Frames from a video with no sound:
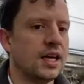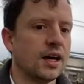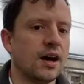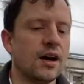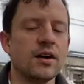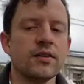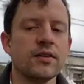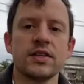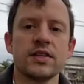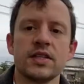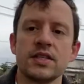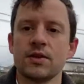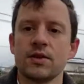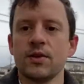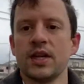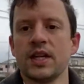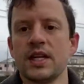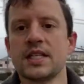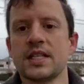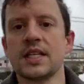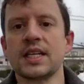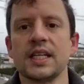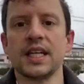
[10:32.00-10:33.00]
of the snow that
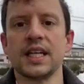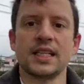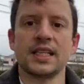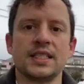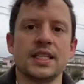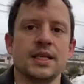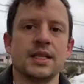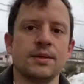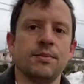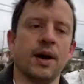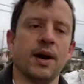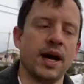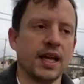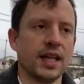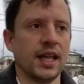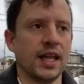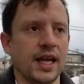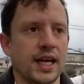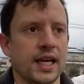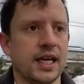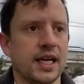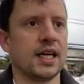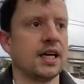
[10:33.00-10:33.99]
is collected by
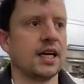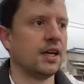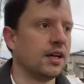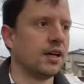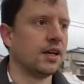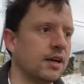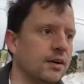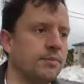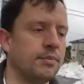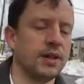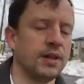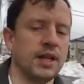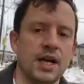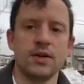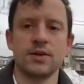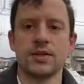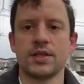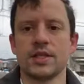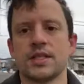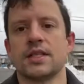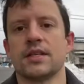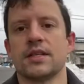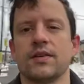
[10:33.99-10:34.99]
like plows
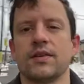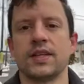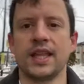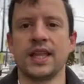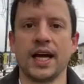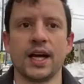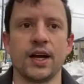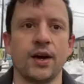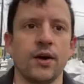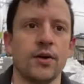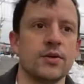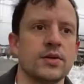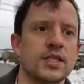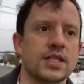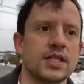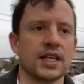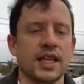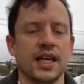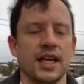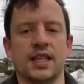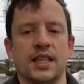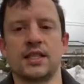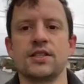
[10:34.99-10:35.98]
and stuff like that goes to
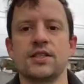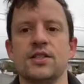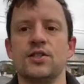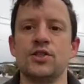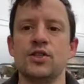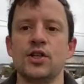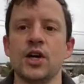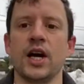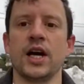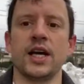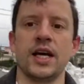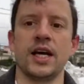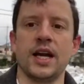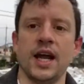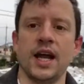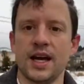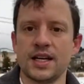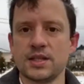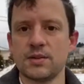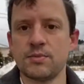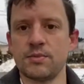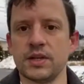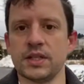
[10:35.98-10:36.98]
like this giant
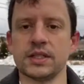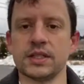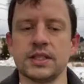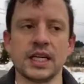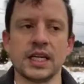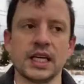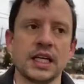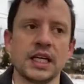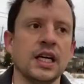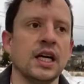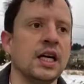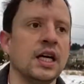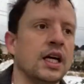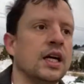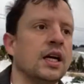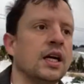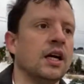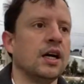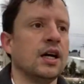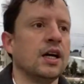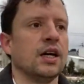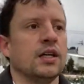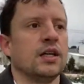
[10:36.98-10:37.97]
ass building,
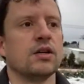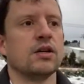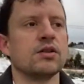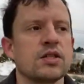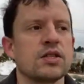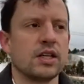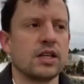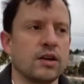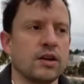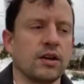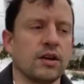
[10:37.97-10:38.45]
usually near